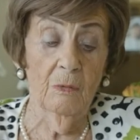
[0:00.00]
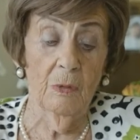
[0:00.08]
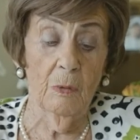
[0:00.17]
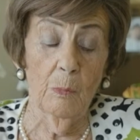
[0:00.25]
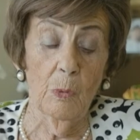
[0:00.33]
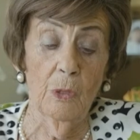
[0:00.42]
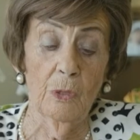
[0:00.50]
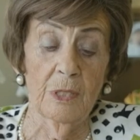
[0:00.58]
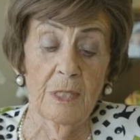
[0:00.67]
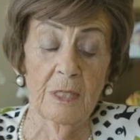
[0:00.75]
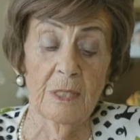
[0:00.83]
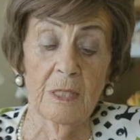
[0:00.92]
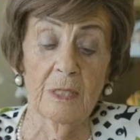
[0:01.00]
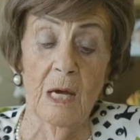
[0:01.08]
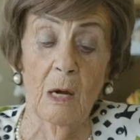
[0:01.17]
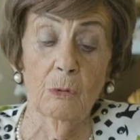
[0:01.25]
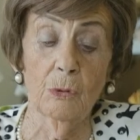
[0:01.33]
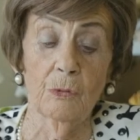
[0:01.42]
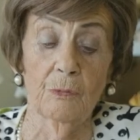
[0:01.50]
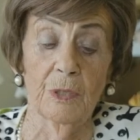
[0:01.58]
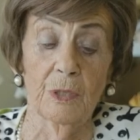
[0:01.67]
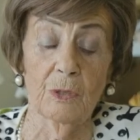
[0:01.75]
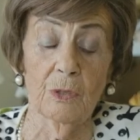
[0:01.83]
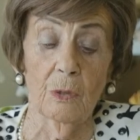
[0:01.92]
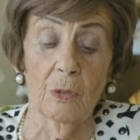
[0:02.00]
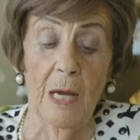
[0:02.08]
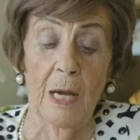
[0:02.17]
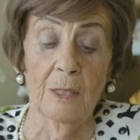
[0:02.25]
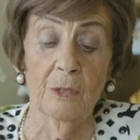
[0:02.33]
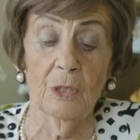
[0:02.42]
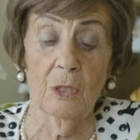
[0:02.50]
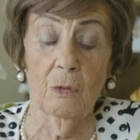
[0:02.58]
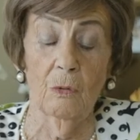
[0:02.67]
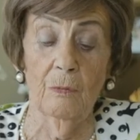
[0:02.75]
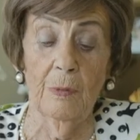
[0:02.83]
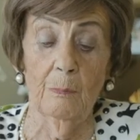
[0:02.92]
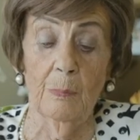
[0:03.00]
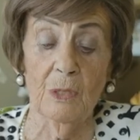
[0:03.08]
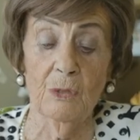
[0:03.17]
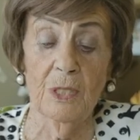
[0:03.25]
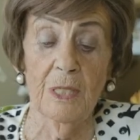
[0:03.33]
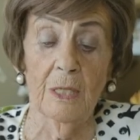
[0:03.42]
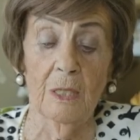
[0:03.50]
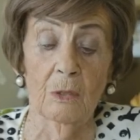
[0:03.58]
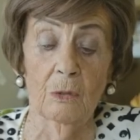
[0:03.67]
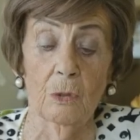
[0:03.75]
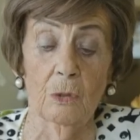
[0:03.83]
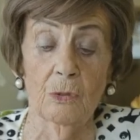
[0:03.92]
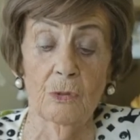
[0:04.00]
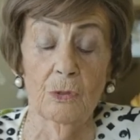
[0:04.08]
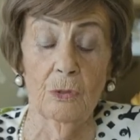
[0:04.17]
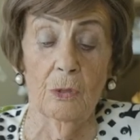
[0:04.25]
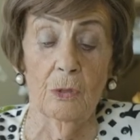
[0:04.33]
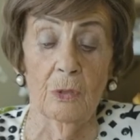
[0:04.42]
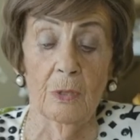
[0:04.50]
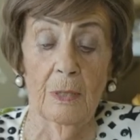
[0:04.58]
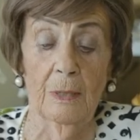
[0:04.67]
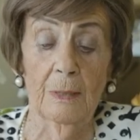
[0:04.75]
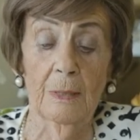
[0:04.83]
were murdered at Auschwitz on either November 2nd or 3rd